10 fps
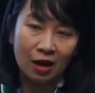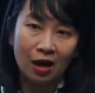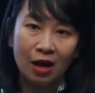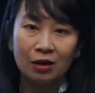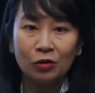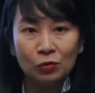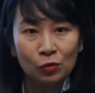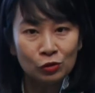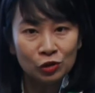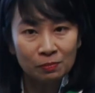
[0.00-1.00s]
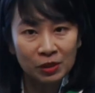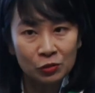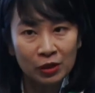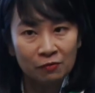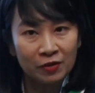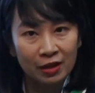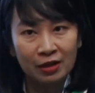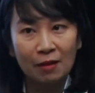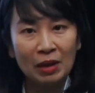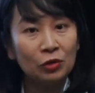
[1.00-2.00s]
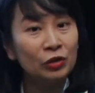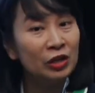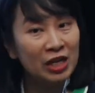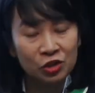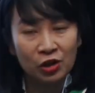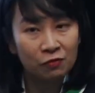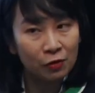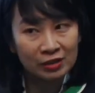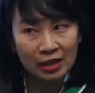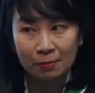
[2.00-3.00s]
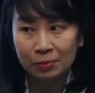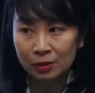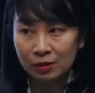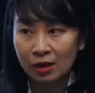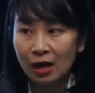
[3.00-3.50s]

uh, conclusion between Vietnam and Indonesia, for example,